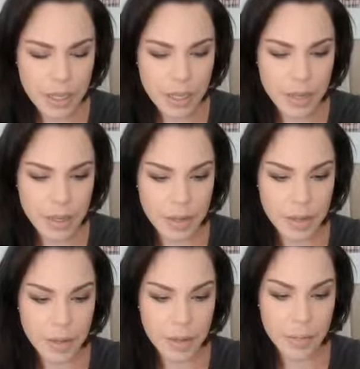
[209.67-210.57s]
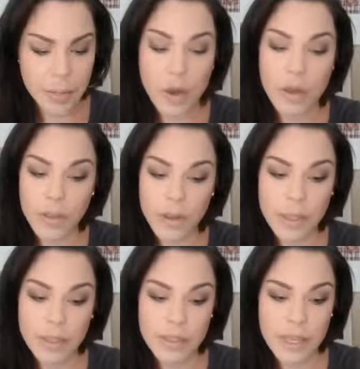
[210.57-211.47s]
Although it
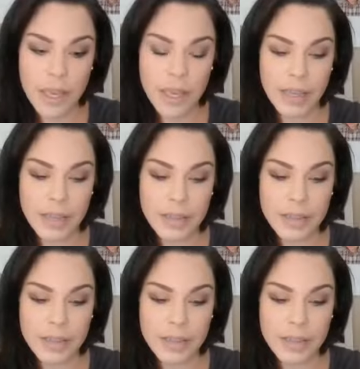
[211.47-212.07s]
is saying